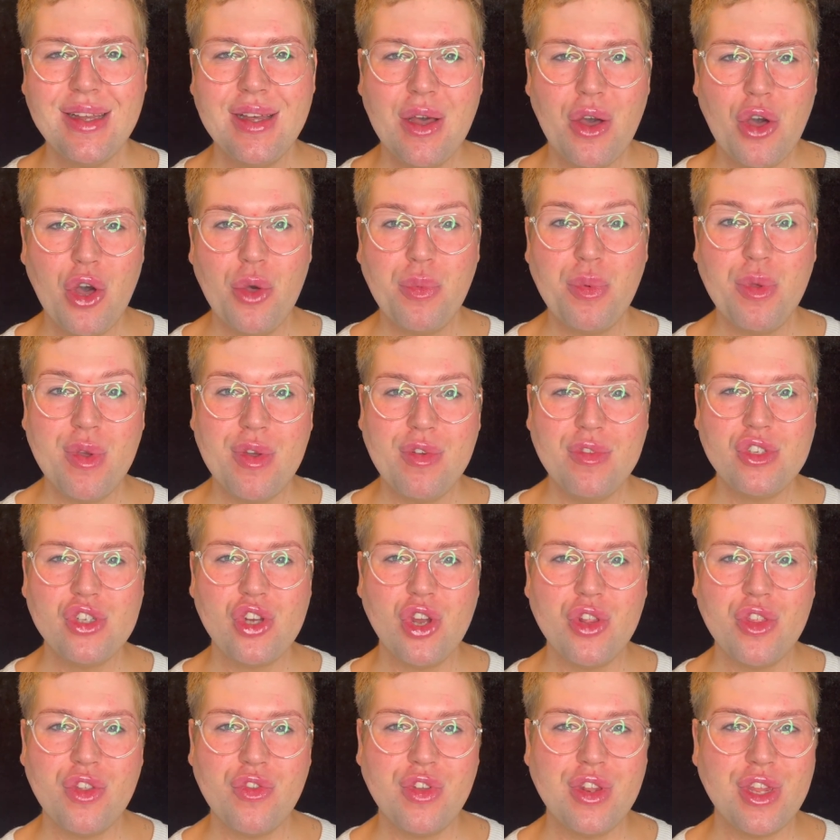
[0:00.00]
hope you
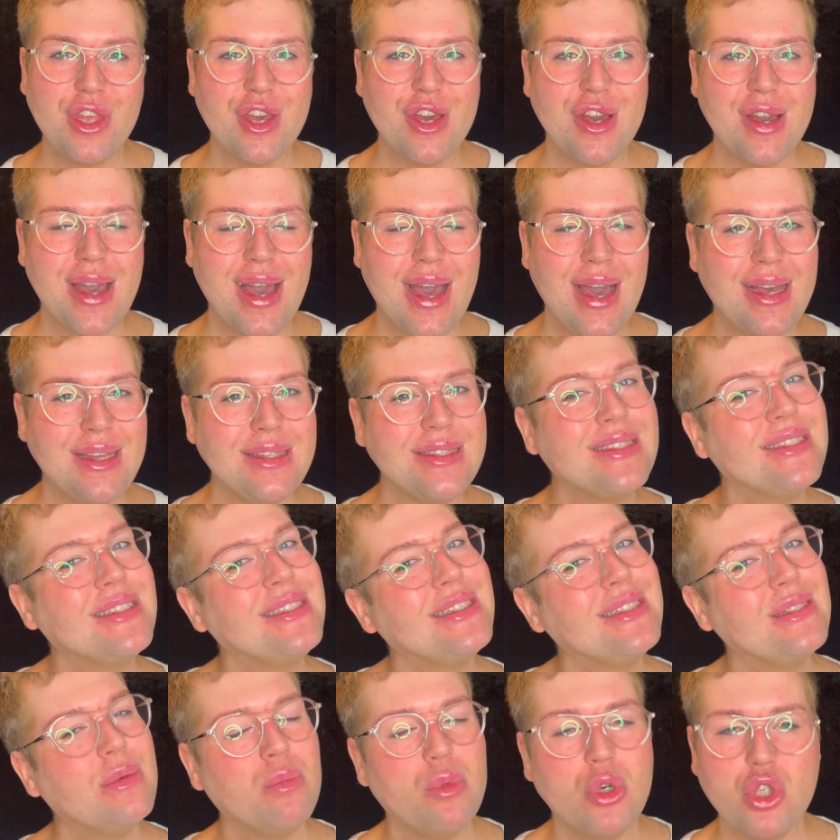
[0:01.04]
enjoyed the video guys.
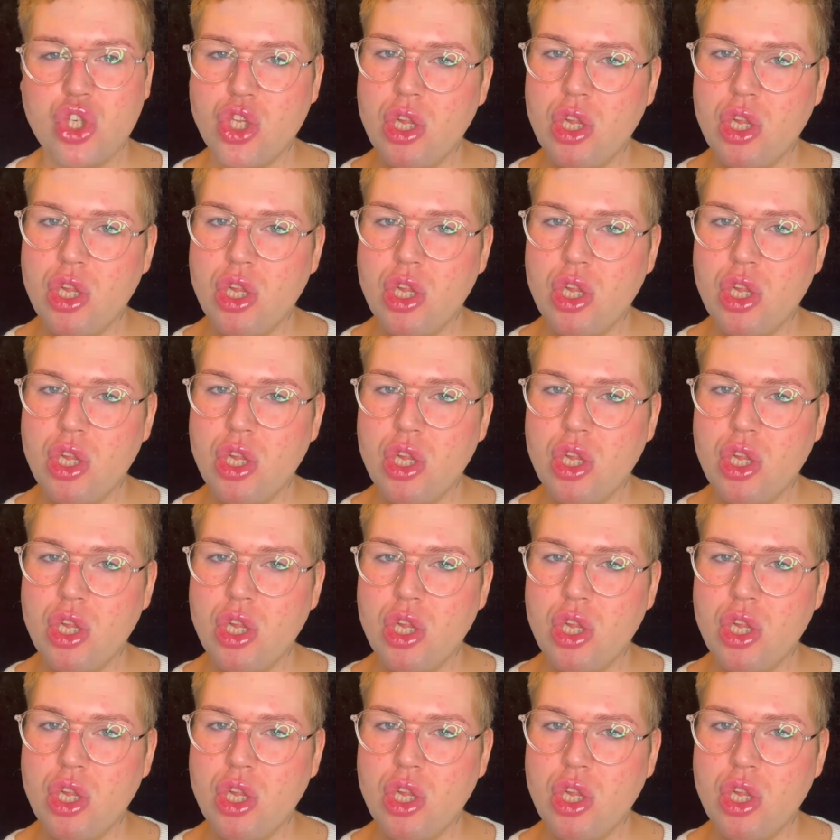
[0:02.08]
Much